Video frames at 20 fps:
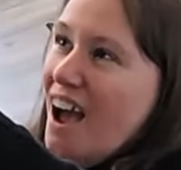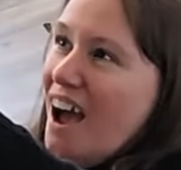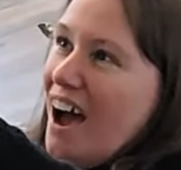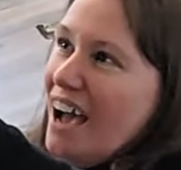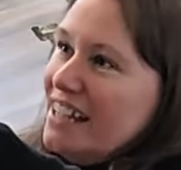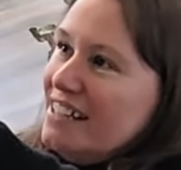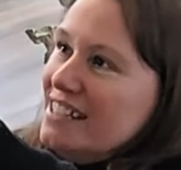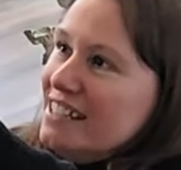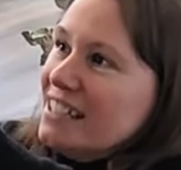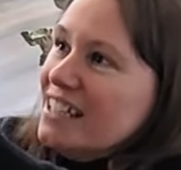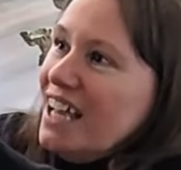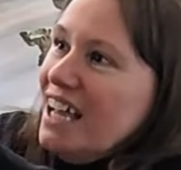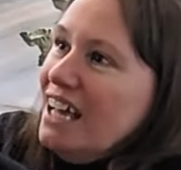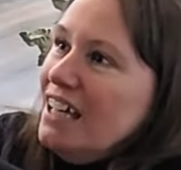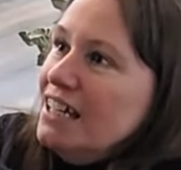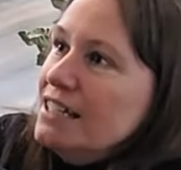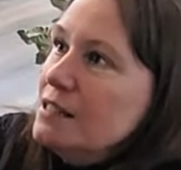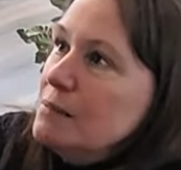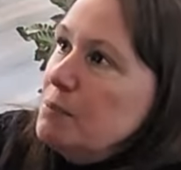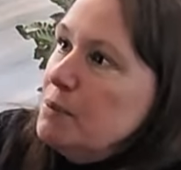I did
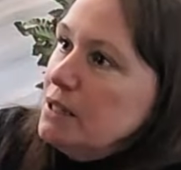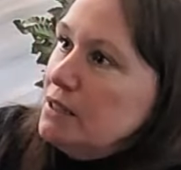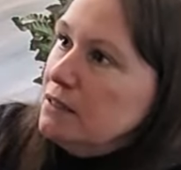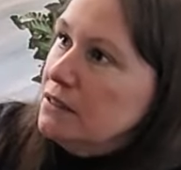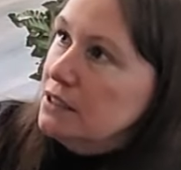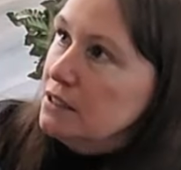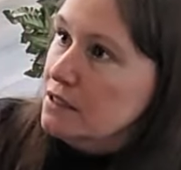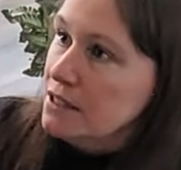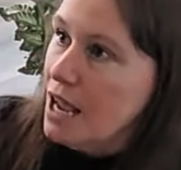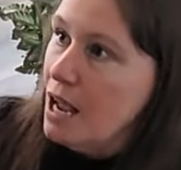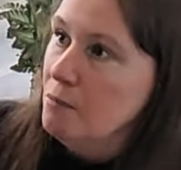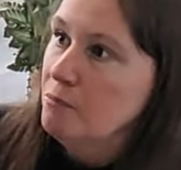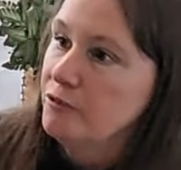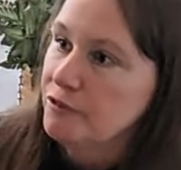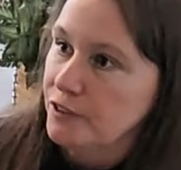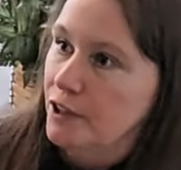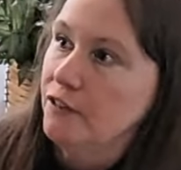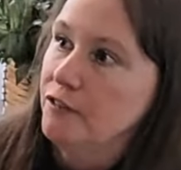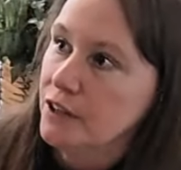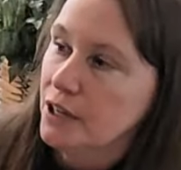kind of spend a little time
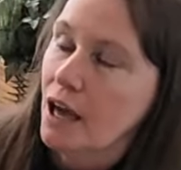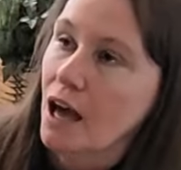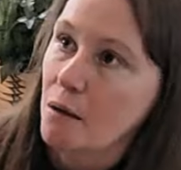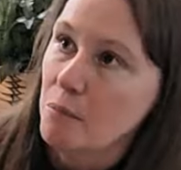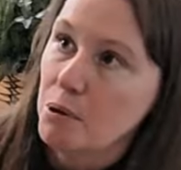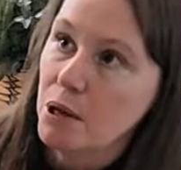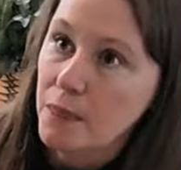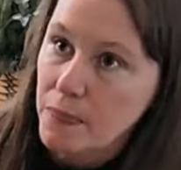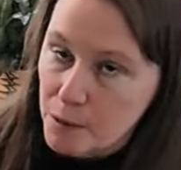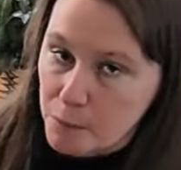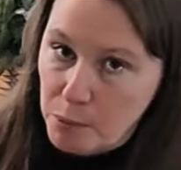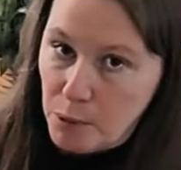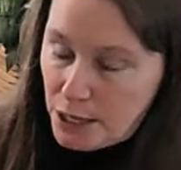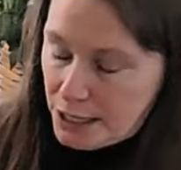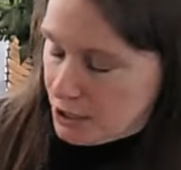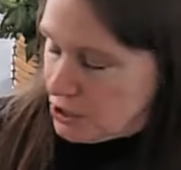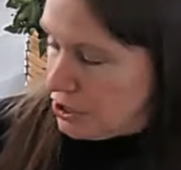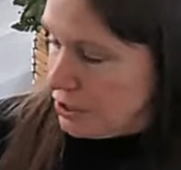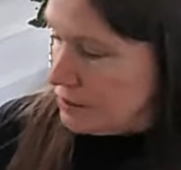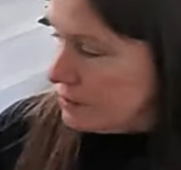fluffing up the
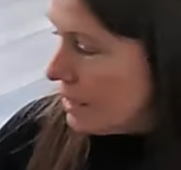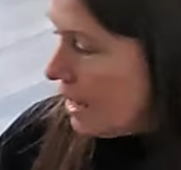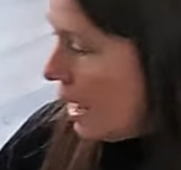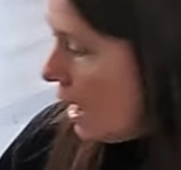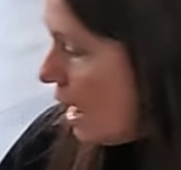branches.